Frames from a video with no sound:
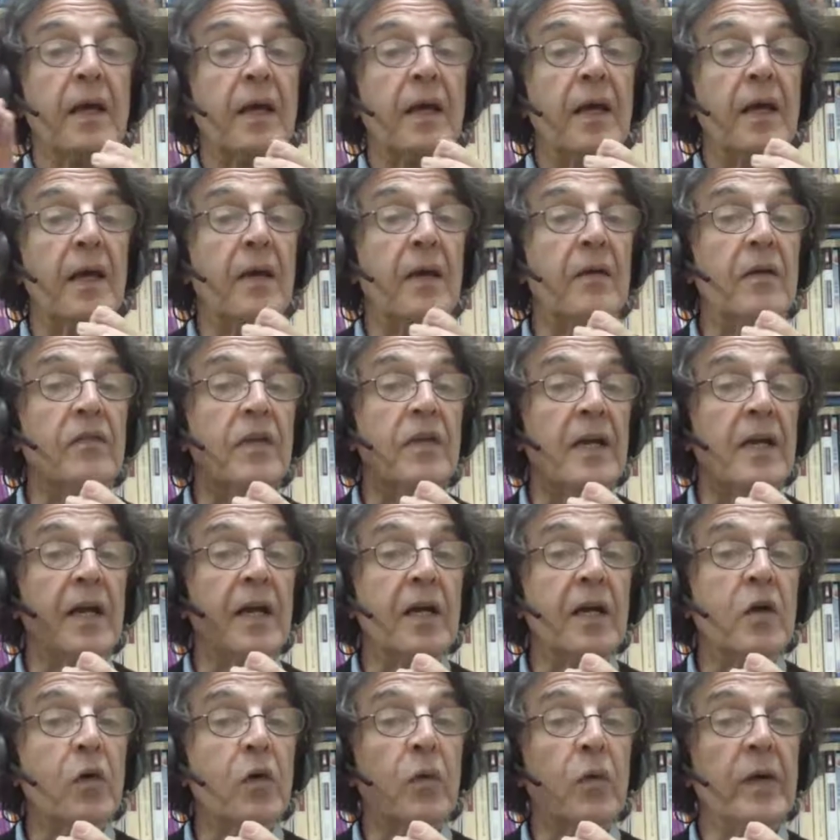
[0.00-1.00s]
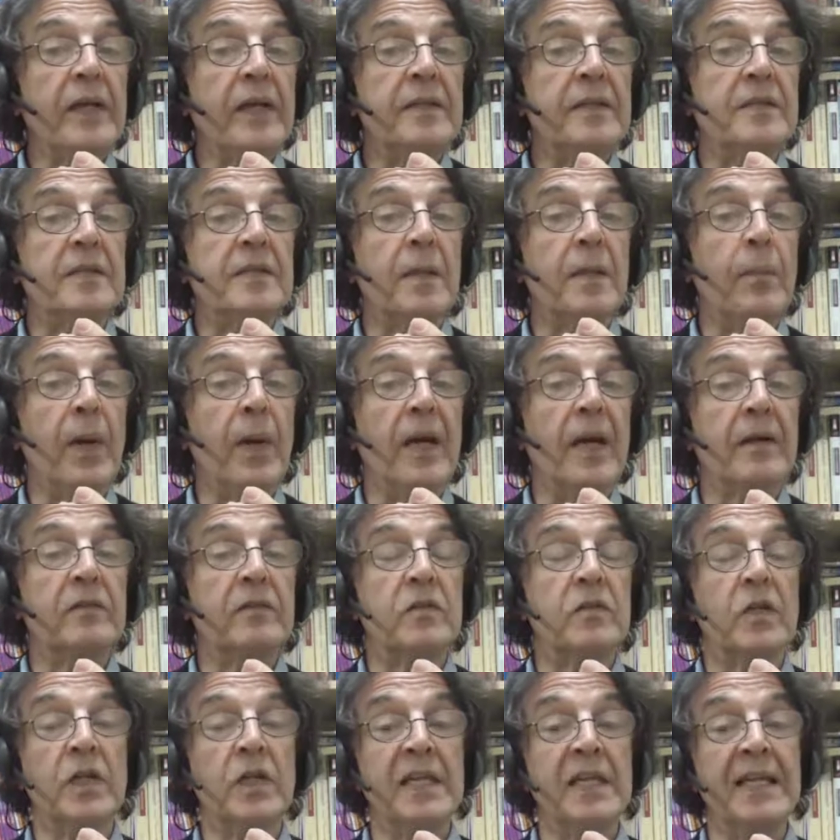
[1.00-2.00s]
is an increased
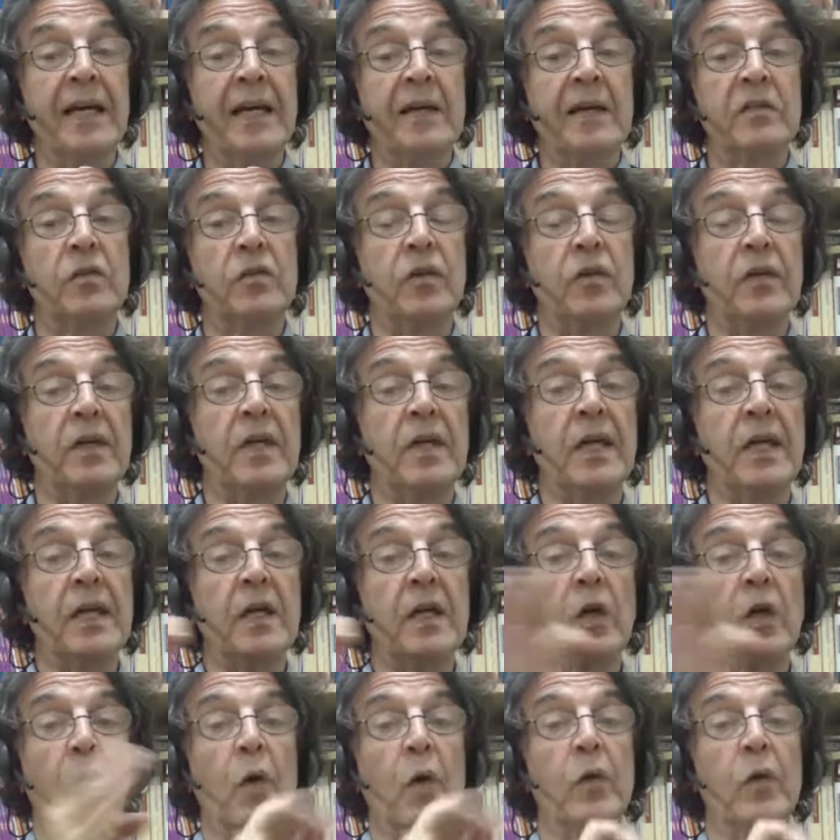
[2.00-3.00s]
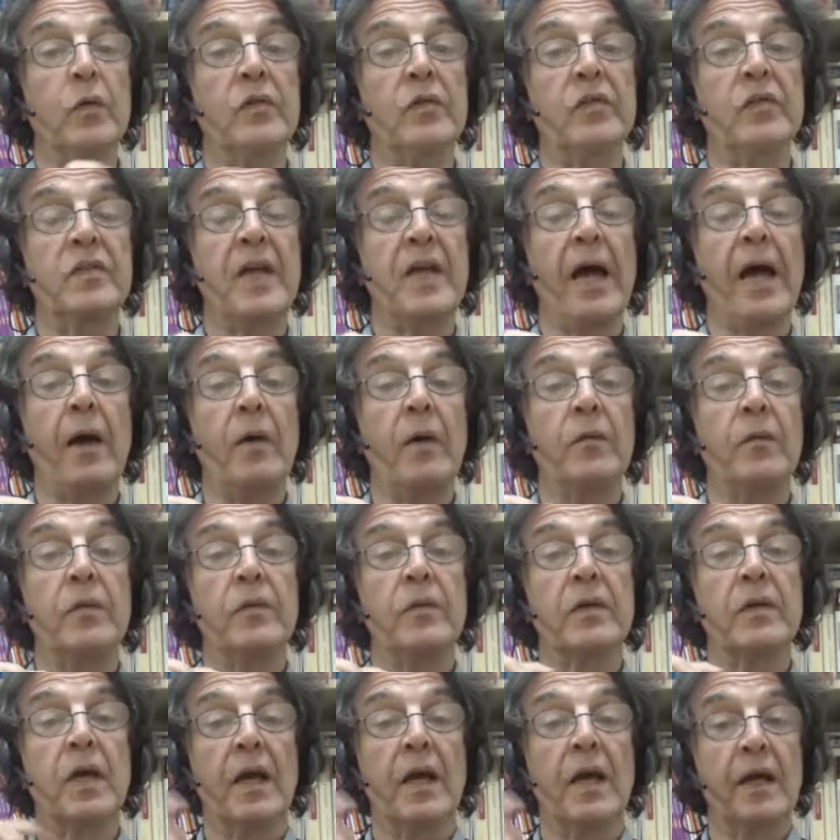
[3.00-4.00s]
ability to decode
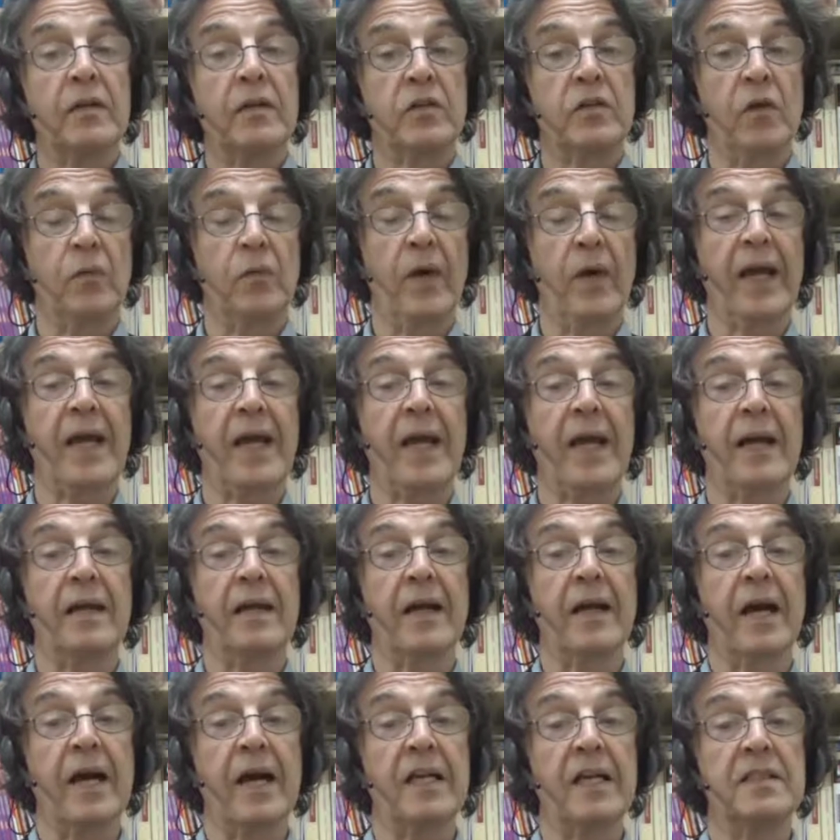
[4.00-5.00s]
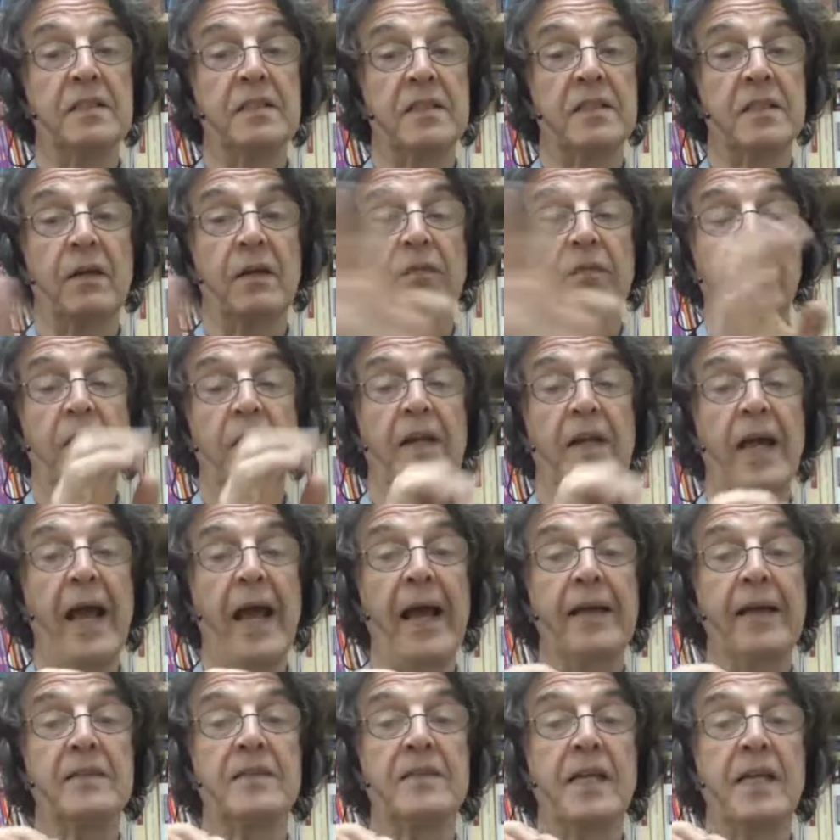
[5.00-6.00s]
sound, to recognize different
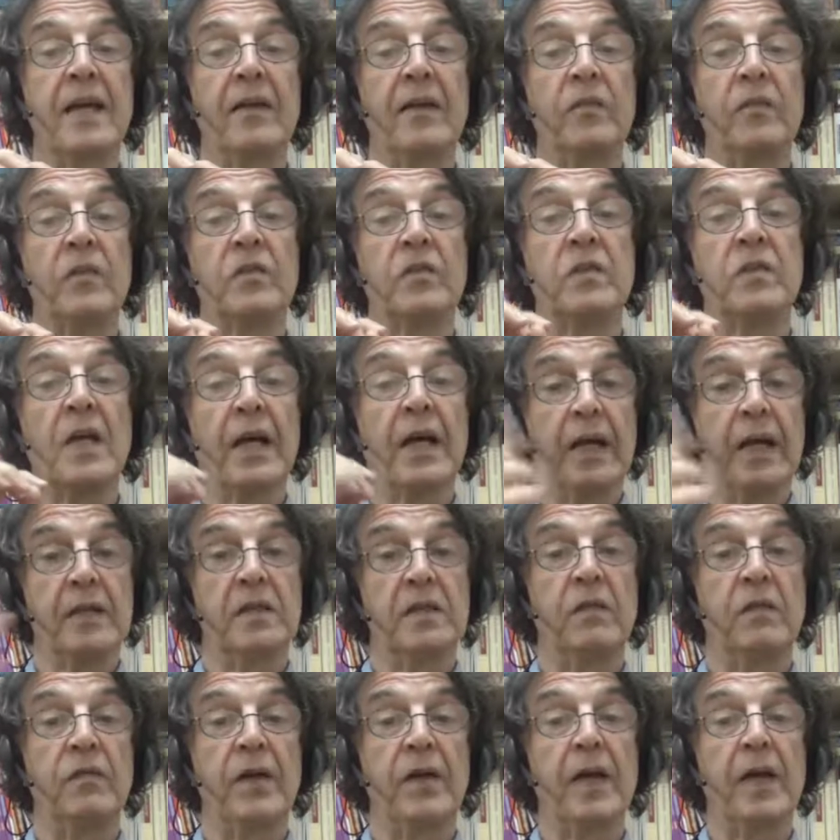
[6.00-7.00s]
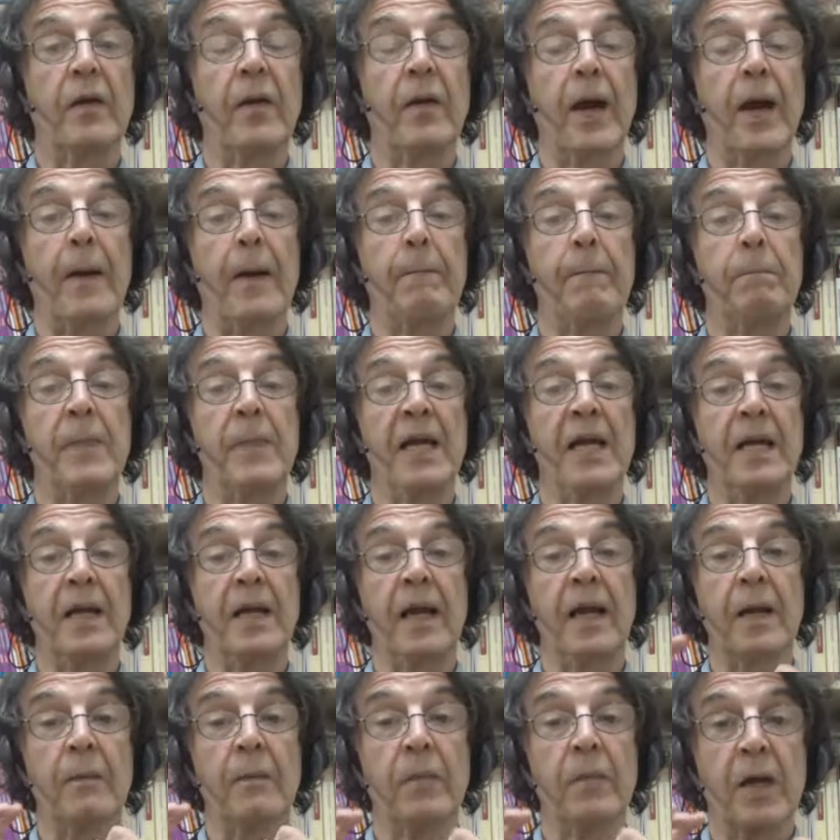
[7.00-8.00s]
accents, to figure out
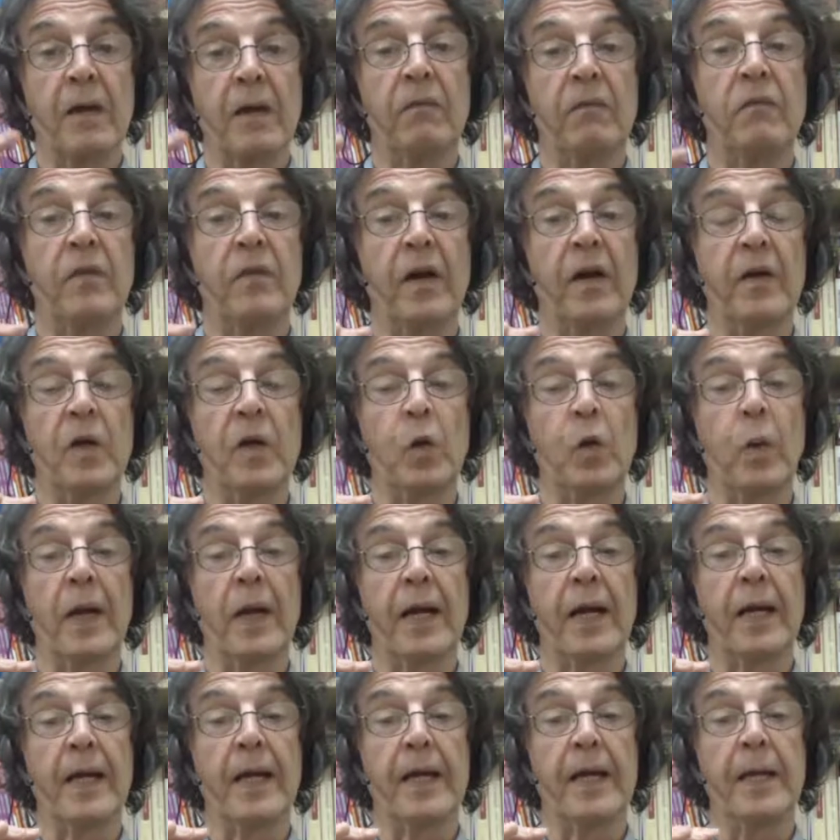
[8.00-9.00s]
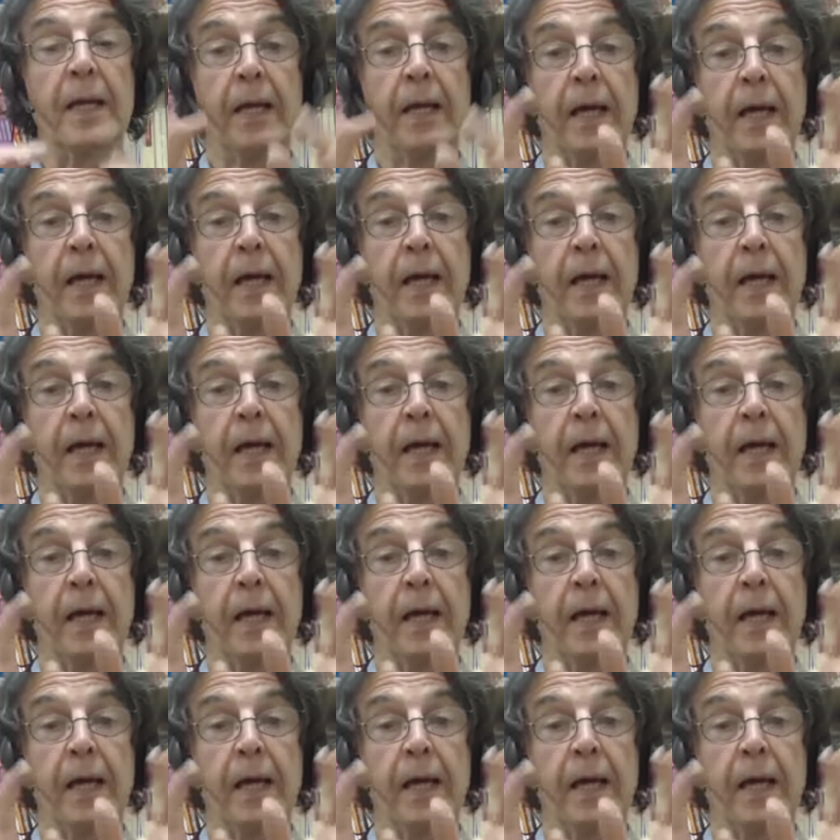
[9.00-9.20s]
meaning very quickly.